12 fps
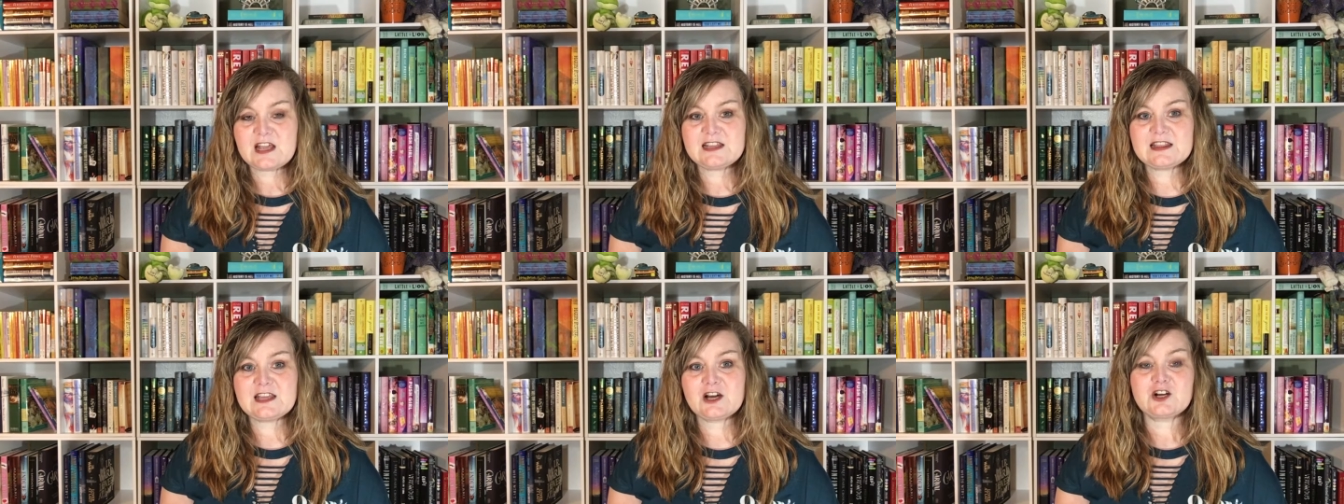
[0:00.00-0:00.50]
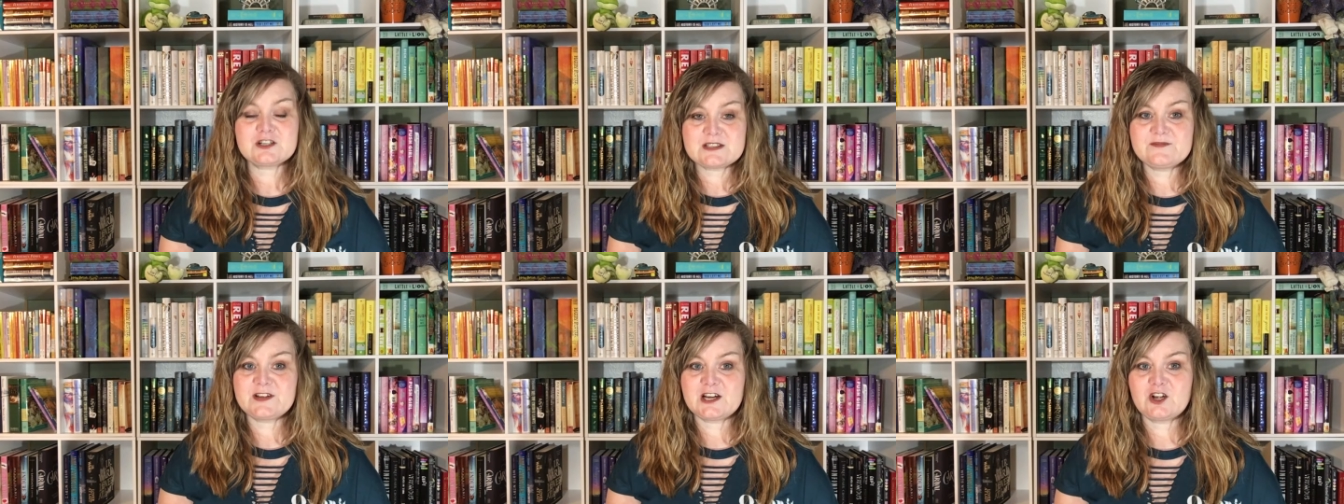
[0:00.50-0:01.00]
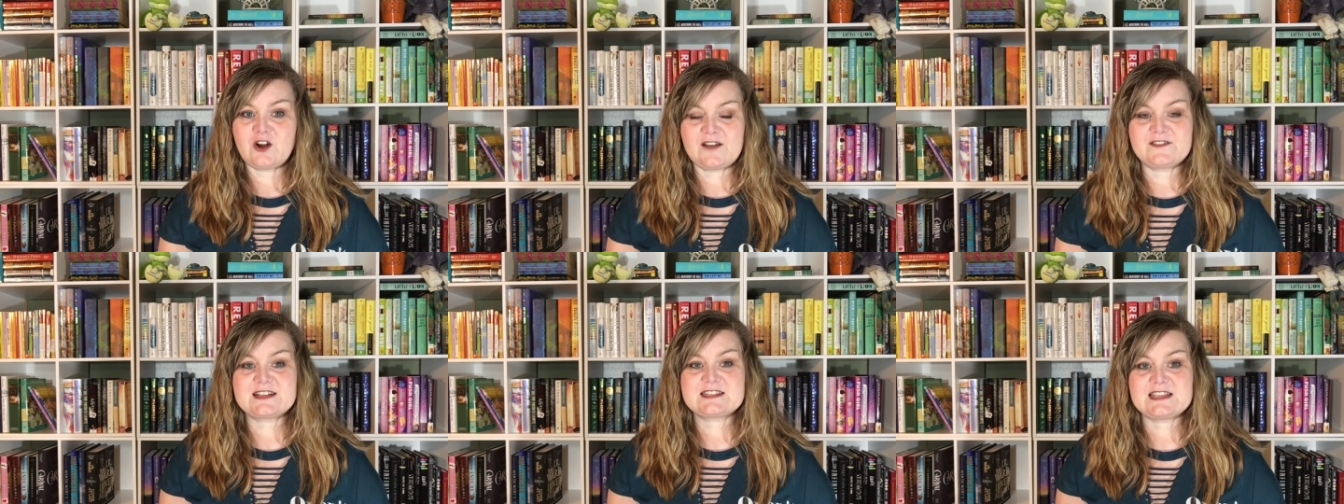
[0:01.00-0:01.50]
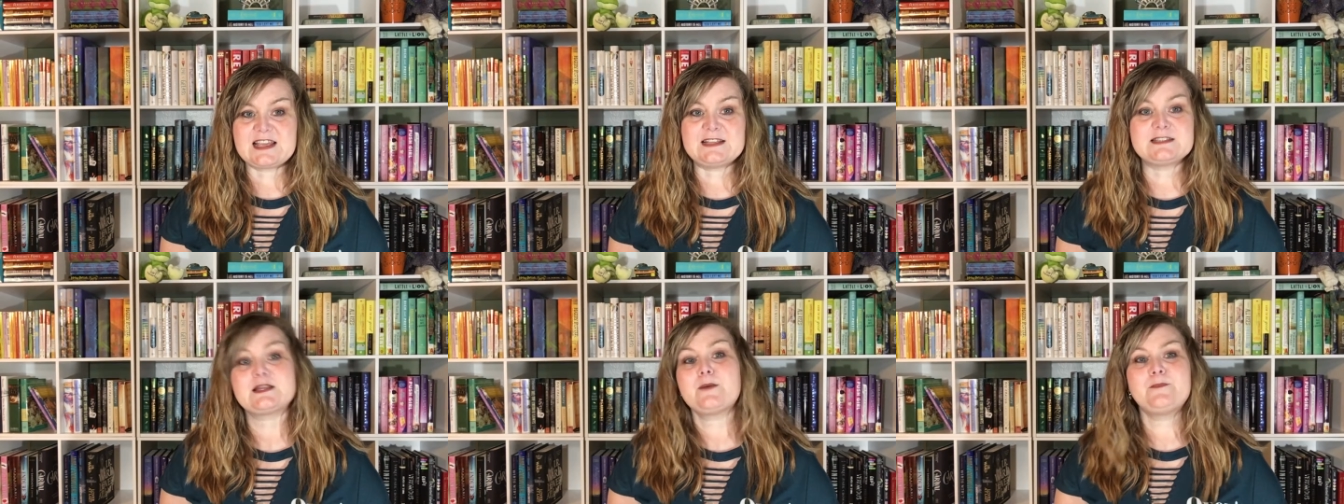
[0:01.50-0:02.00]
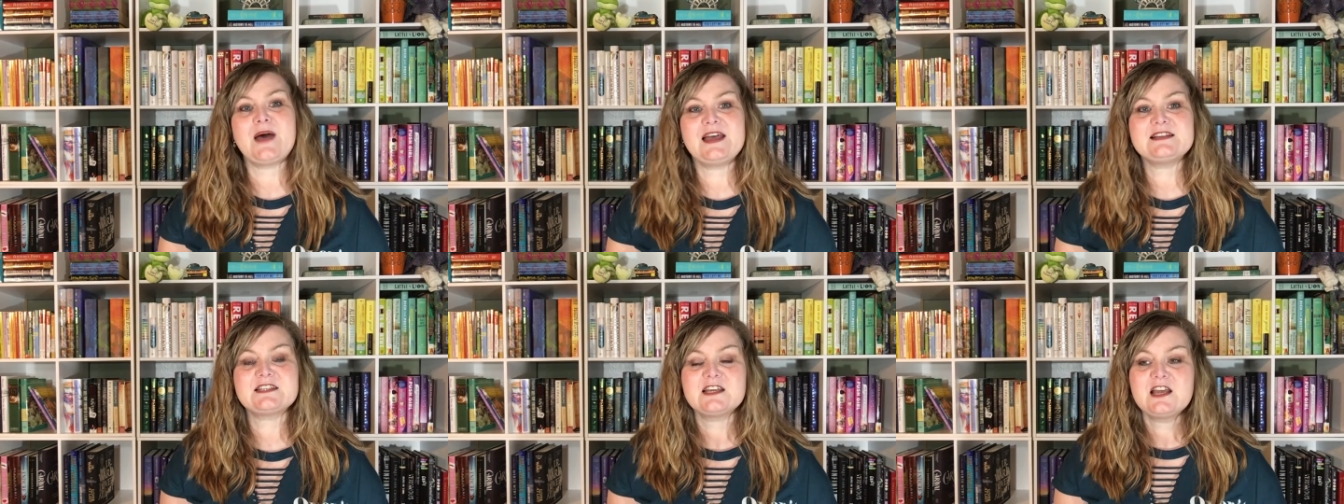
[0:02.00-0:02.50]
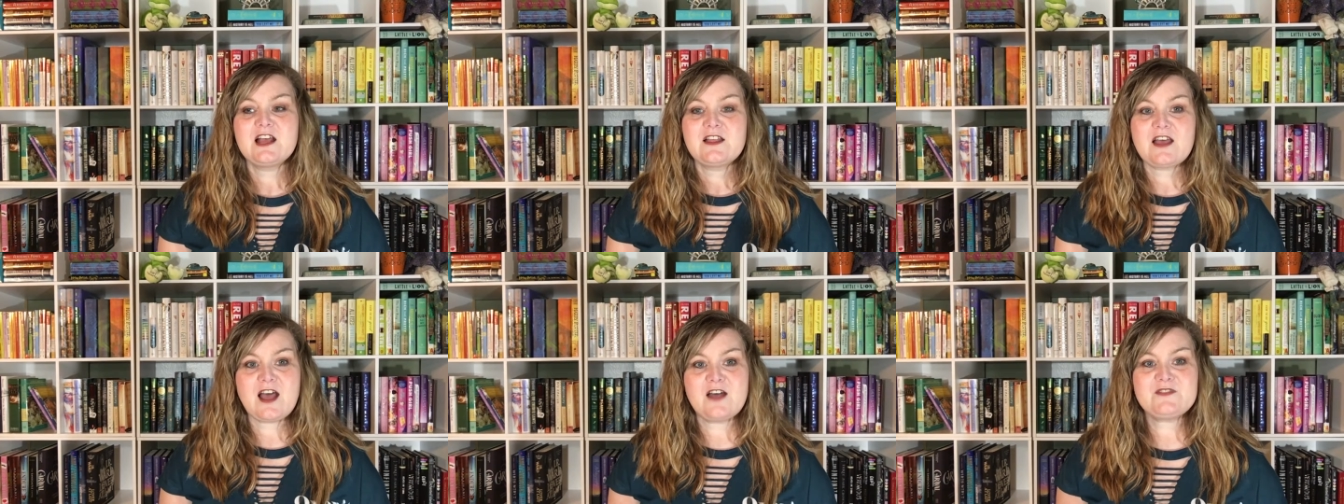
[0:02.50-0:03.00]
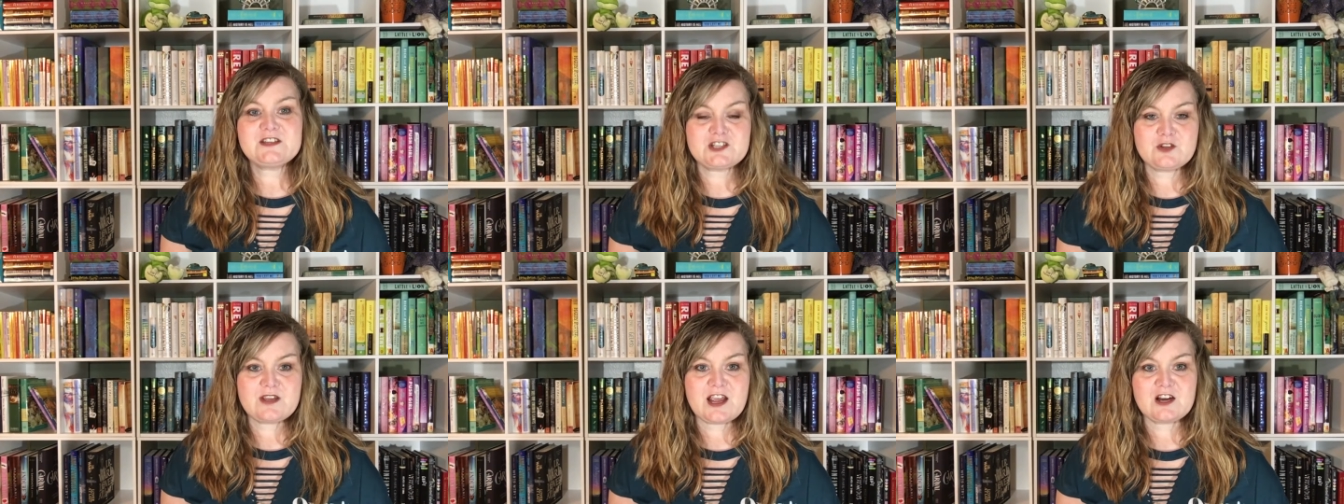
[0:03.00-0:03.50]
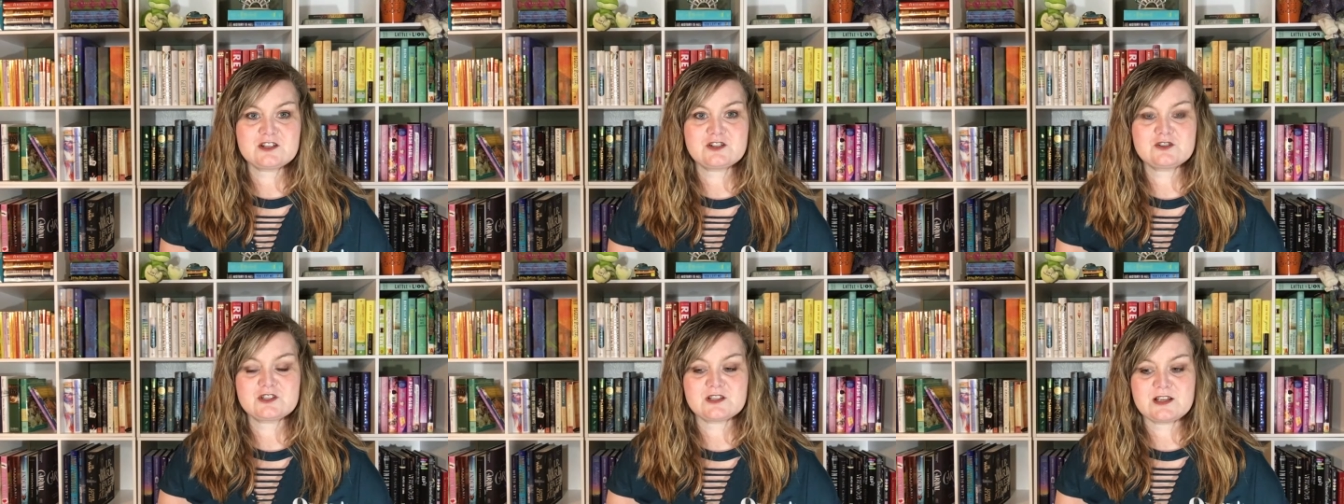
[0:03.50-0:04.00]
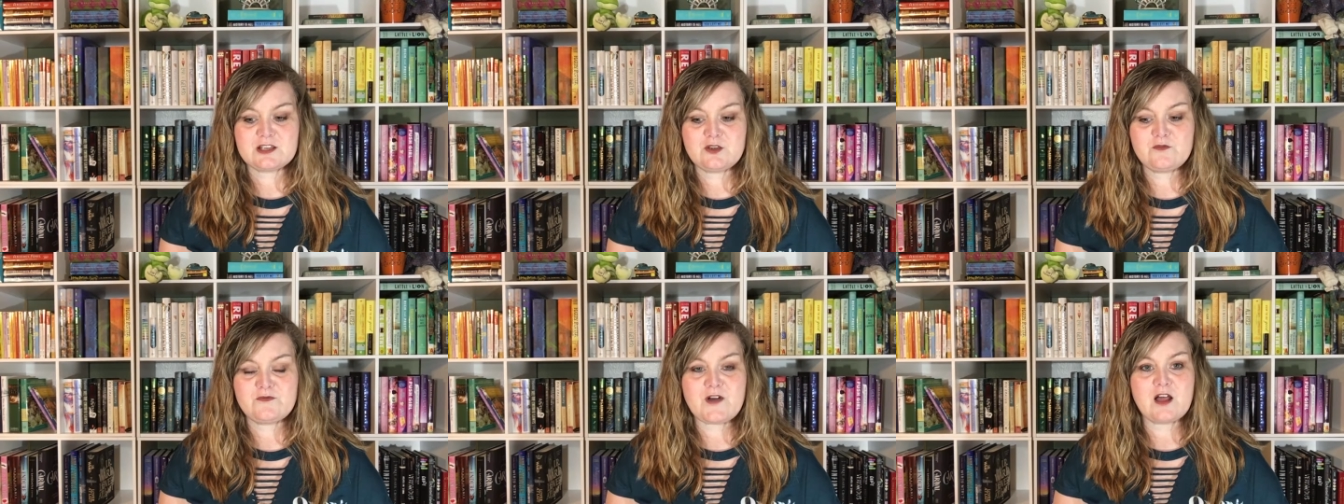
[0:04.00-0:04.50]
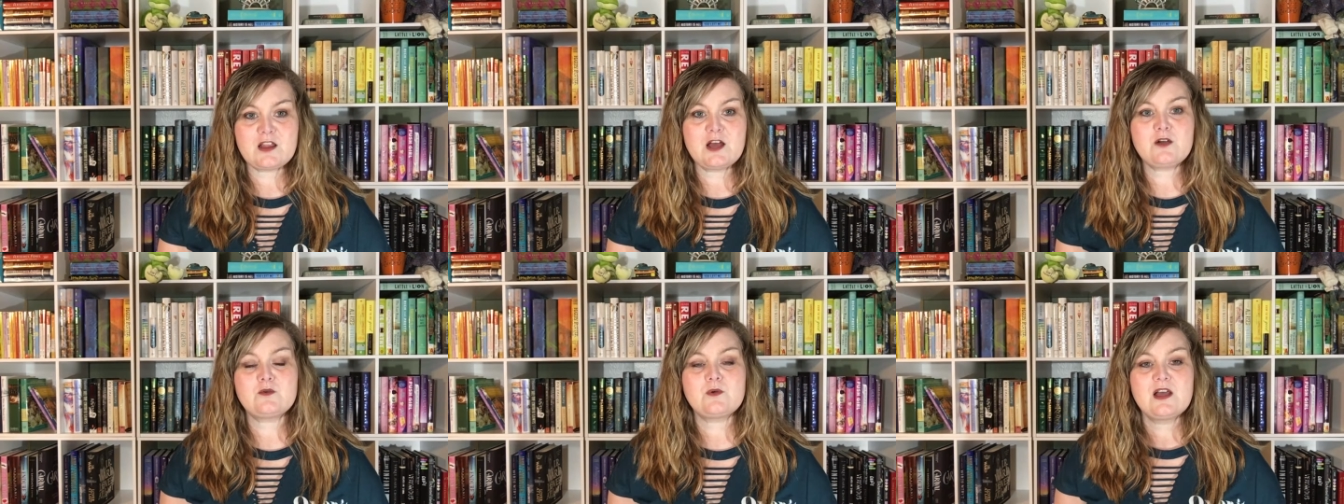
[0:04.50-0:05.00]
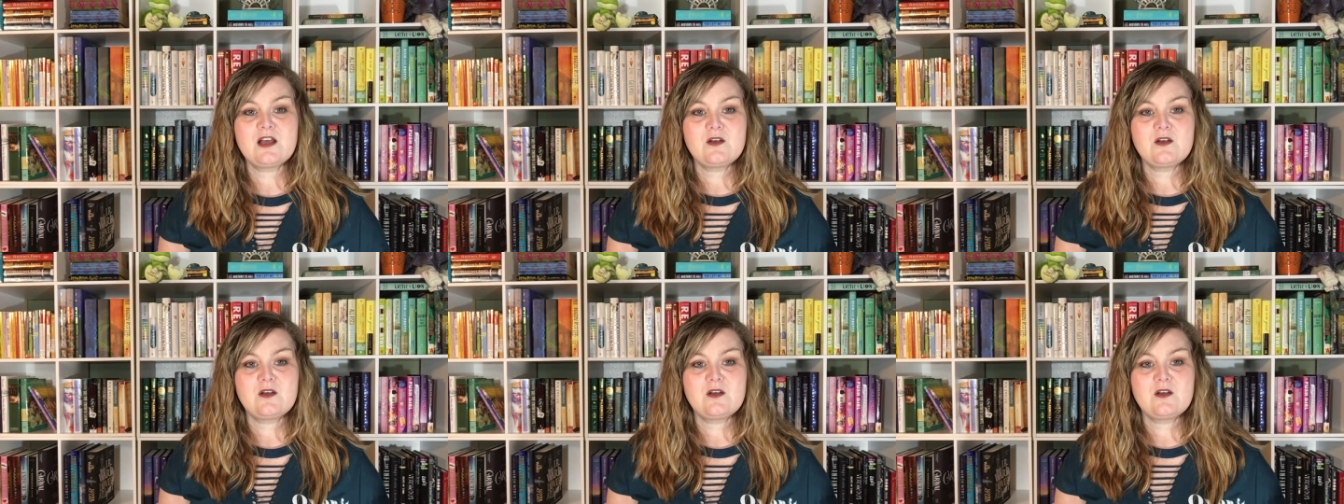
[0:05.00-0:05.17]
There are some very graphic scenes, but of the 2 characters you follow,